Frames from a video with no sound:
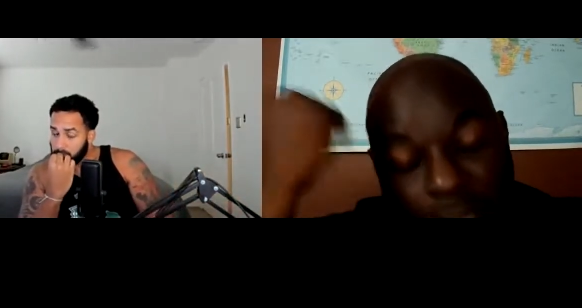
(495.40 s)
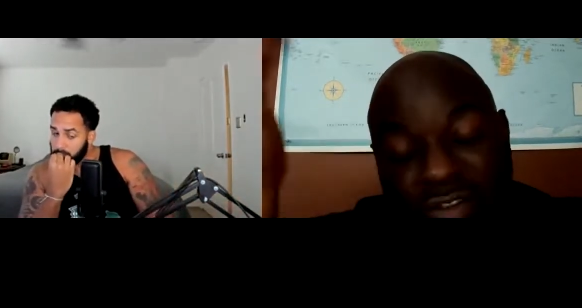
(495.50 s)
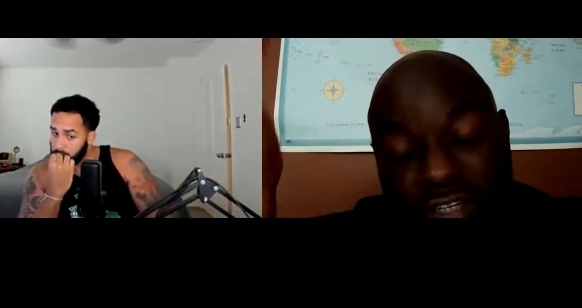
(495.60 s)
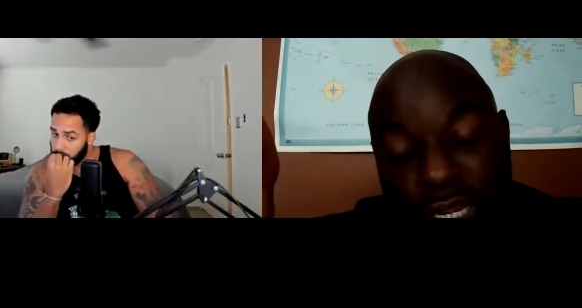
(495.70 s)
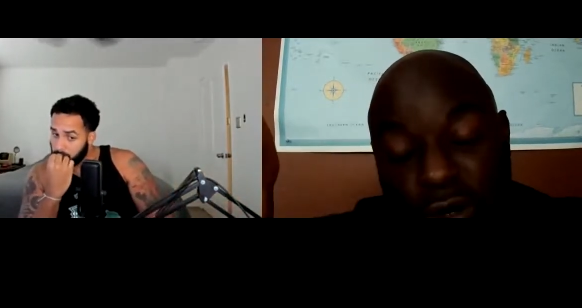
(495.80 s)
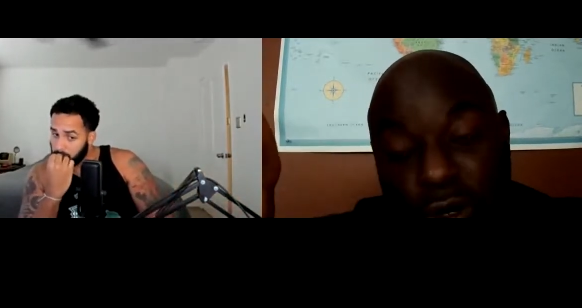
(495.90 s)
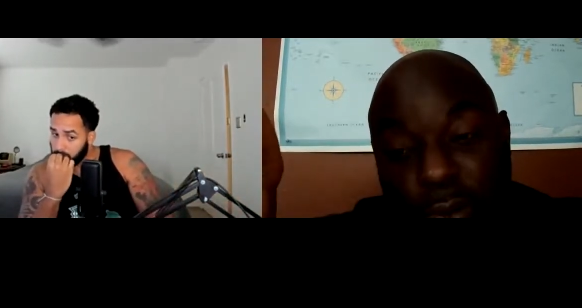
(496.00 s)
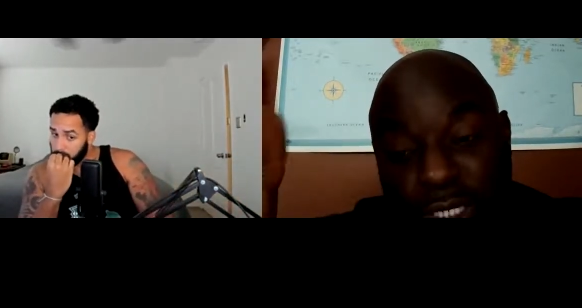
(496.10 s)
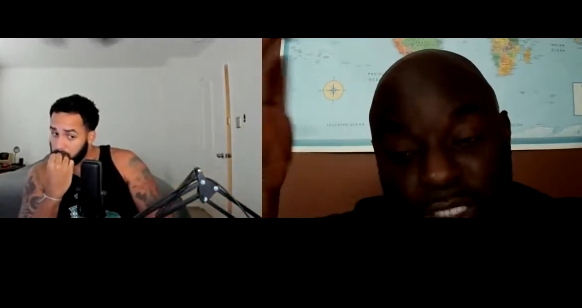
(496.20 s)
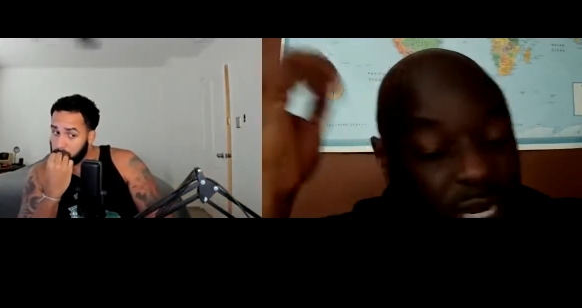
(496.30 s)
Speaker 1: obviously I don't know
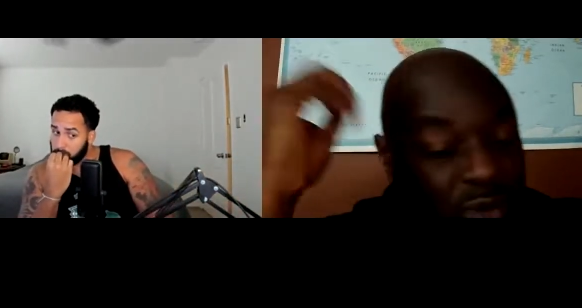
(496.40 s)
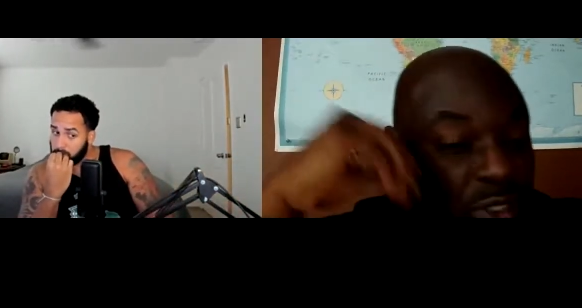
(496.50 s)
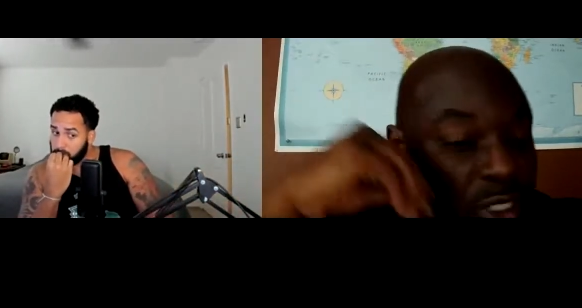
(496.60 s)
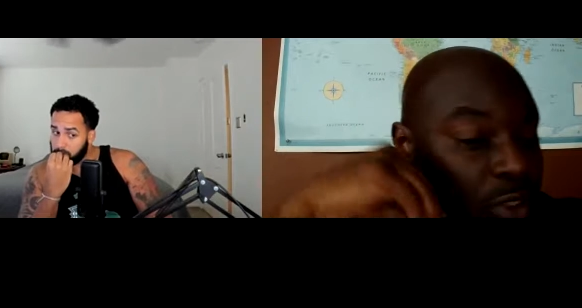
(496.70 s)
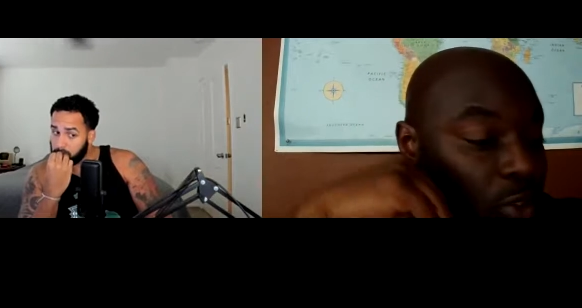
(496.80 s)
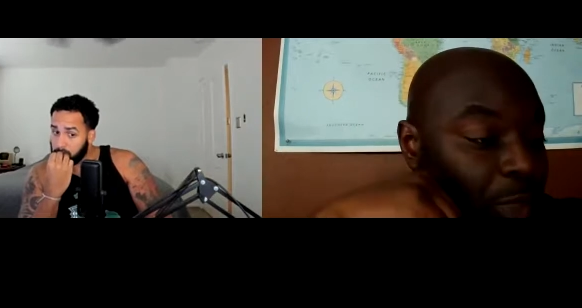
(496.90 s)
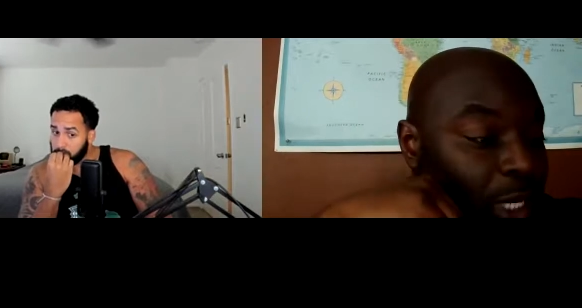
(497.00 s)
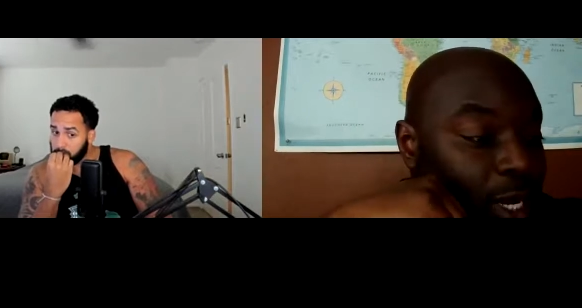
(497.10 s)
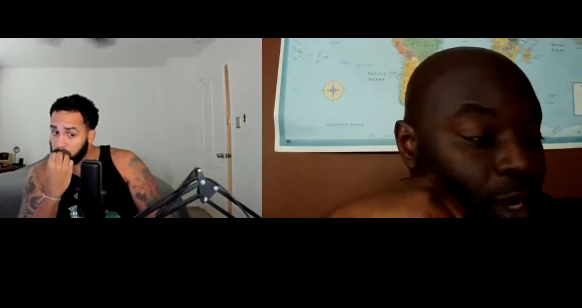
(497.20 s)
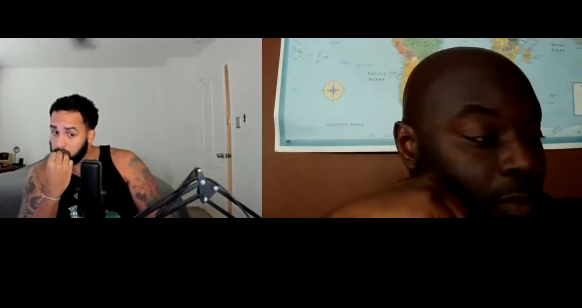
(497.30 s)
what it's like for these social
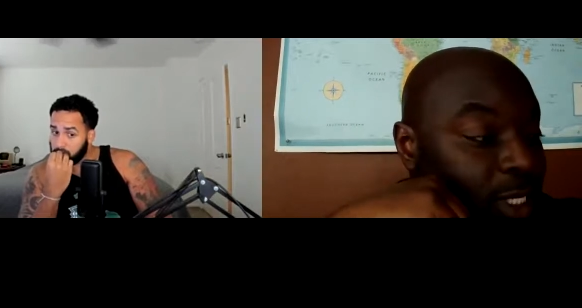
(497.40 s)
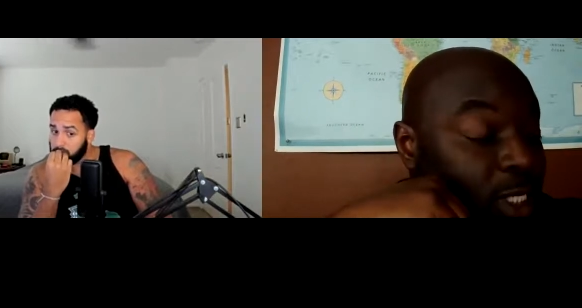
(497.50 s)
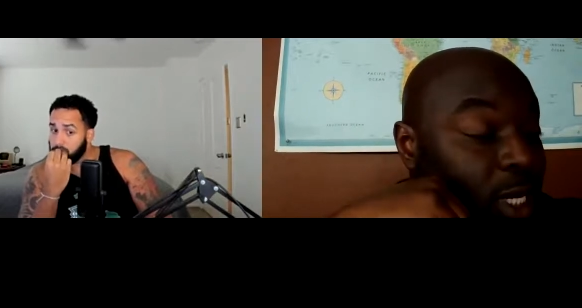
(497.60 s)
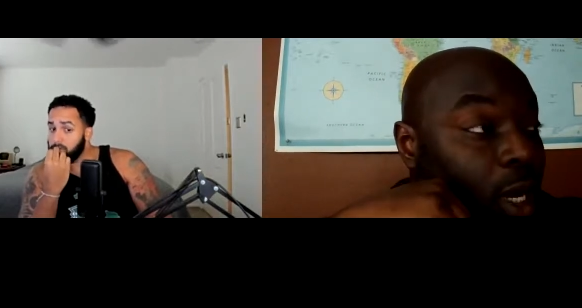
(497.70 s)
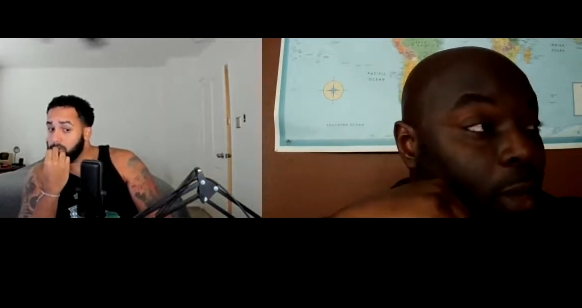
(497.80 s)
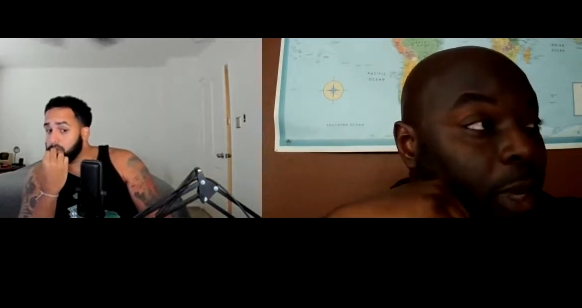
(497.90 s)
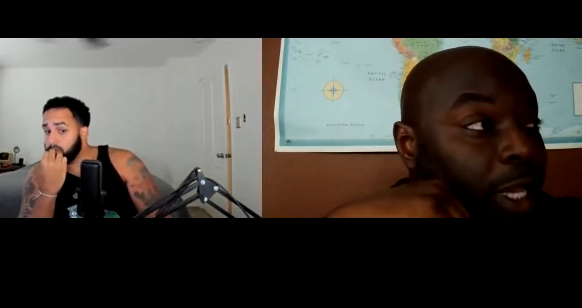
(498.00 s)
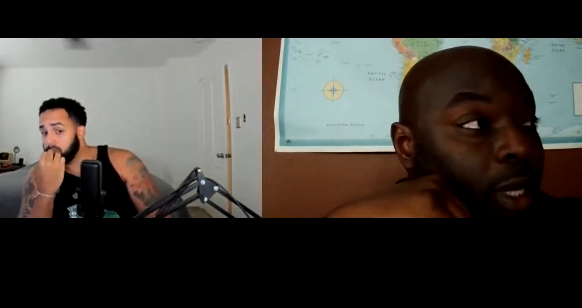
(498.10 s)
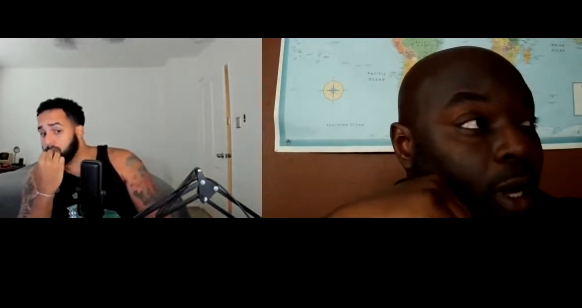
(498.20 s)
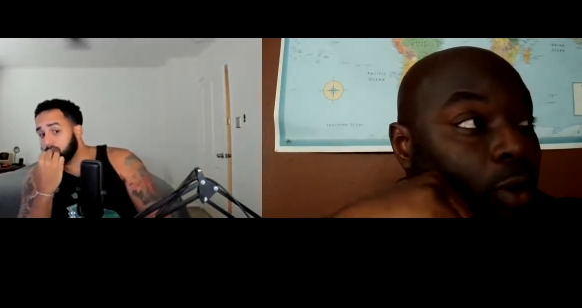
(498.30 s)
media companies,
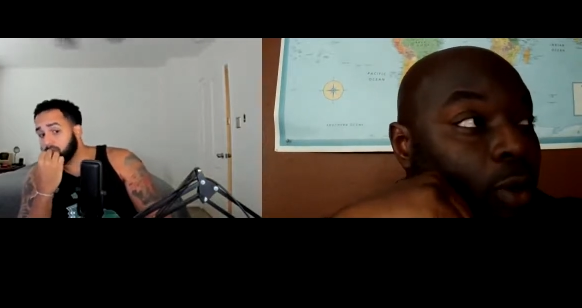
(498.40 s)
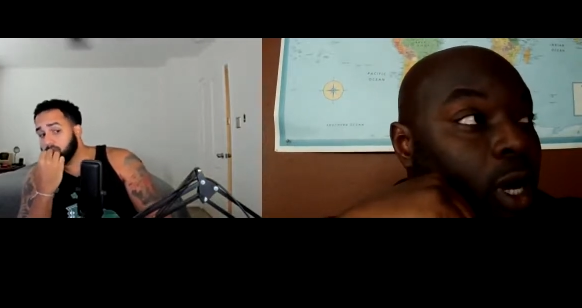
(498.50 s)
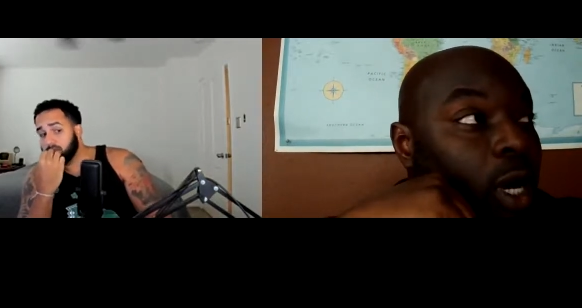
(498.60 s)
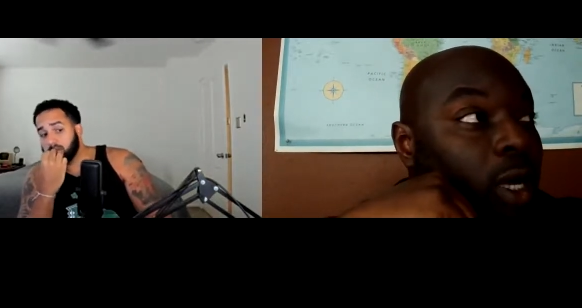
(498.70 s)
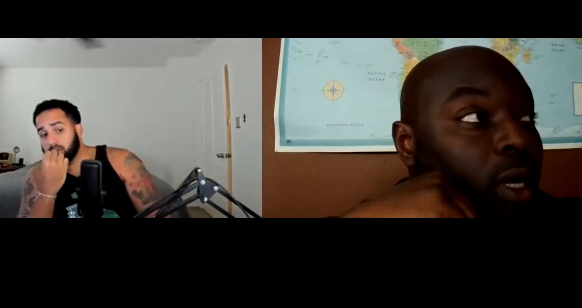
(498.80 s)
but you know,